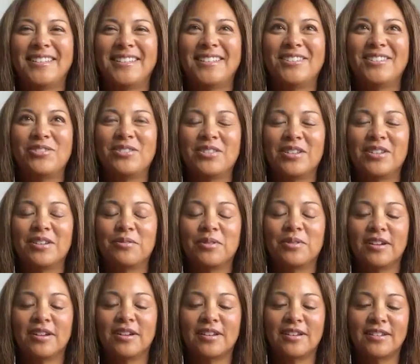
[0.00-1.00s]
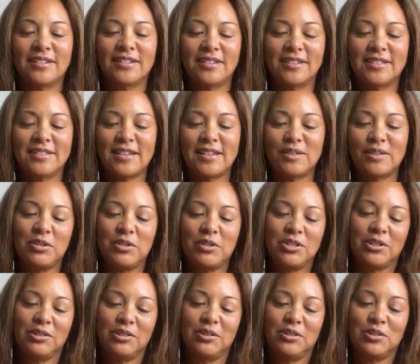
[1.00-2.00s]
interesting when I say,
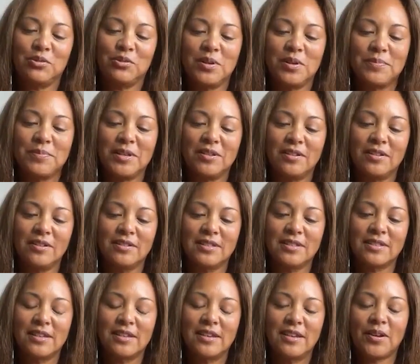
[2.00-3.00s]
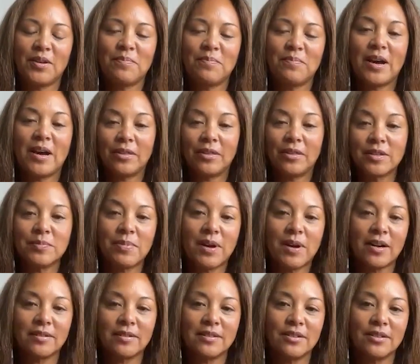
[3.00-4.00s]
particularly to women, and it's about this
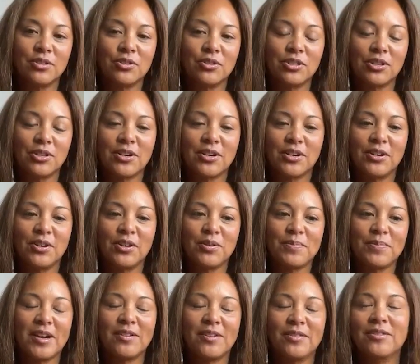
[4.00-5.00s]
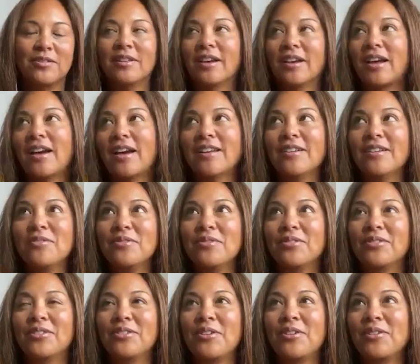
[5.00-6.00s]
practice that you're talking about. They're like, I don't
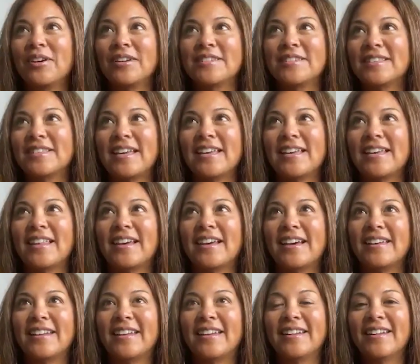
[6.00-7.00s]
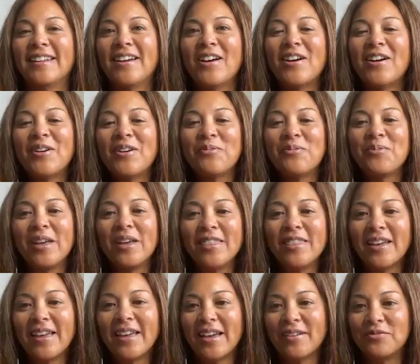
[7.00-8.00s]
know how to say that. And when
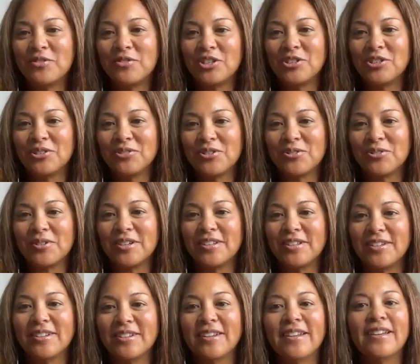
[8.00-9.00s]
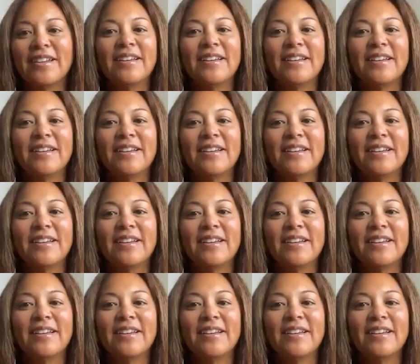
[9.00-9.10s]
they have children,